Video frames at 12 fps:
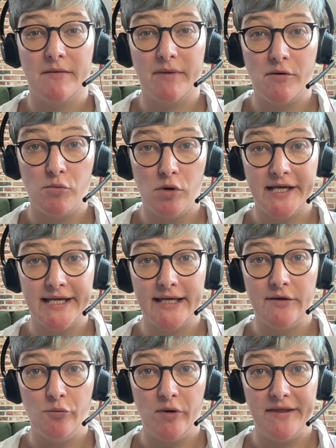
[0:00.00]
about
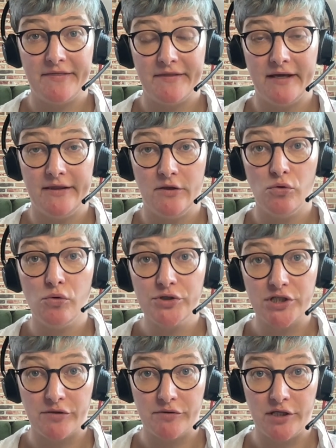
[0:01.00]
working with an
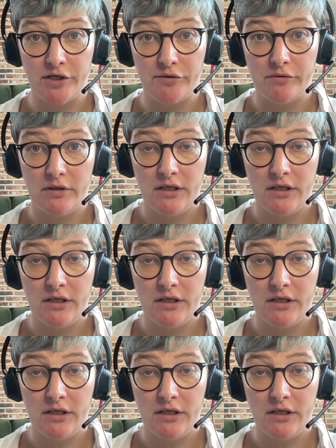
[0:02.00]
autocue.